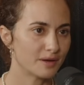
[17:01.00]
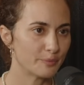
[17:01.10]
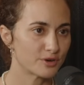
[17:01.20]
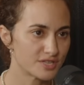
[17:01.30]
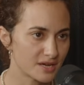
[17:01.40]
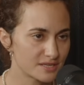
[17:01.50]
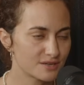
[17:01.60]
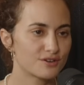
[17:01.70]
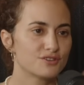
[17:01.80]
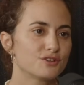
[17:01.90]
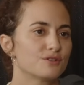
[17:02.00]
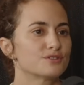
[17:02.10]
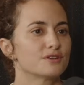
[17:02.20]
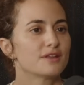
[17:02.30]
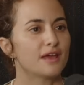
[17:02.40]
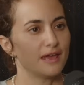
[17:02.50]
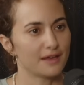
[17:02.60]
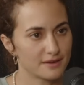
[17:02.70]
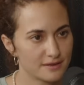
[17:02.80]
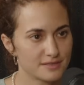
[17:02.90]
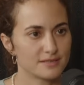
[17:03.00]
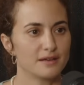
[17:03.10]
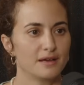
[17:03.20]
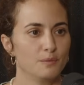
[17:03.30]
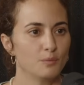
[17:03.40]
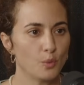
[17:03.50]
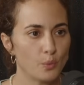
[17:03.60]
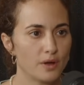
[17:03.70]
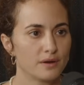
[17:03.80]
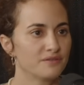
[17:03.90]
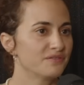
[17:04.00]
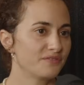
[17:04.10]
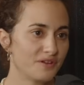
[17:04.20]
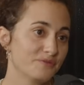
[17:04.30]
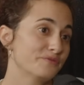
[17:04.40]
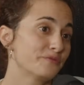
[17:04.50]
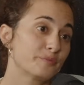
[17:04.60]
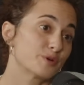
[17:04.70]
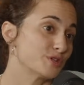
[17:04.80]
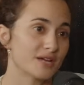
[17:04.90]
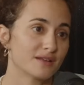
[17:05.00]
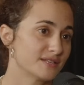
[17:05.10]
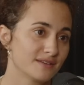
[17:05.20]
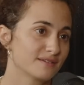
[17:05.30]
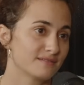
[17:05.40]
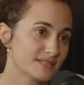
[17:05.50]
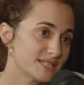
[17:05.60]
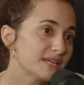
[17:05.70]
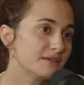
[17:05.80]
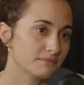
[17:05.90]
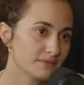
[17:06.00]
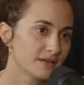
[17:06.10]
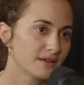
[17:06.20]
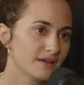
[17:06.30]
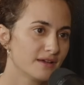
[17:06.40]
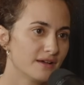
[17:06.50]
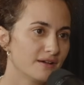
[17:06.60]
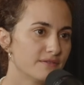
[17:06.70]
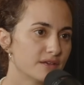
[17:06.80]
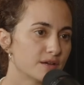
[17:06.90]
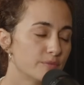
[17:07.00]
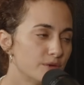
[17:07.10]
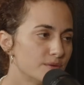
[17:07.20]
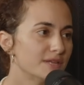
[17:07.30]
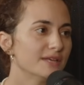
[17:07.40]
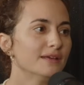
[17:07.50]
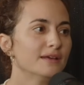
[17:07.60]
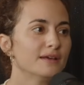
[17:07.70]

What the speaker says: protecting her children, and one of a protecting team of the community.